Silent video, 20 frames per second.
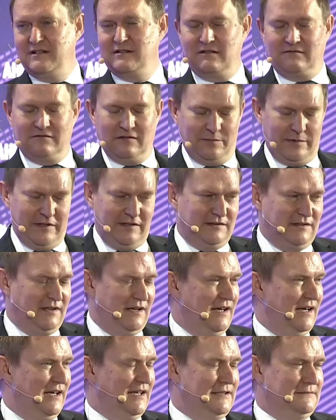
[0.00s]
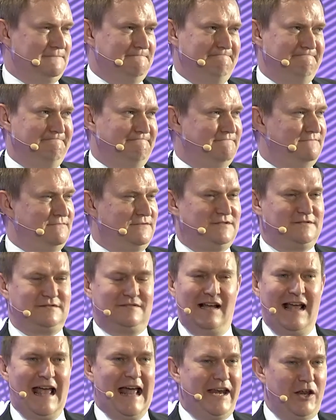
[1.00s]
Robin.
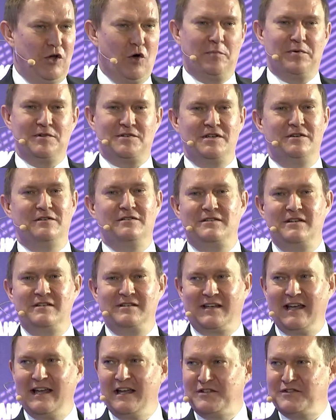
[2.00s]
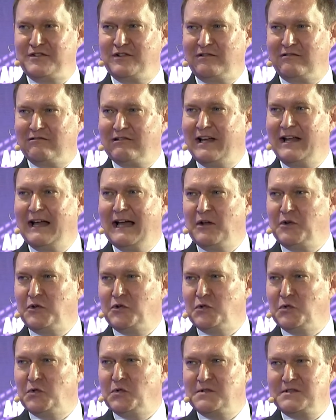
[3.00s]
Any opportunity to get into the great
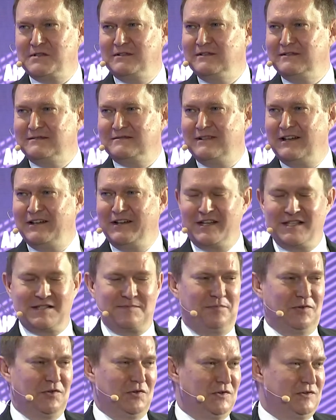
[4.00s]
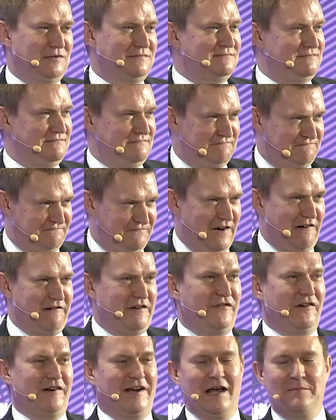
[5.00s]
outdoors and explore. Very,
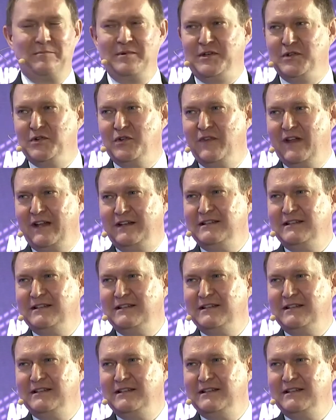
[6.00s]
very happy doing that.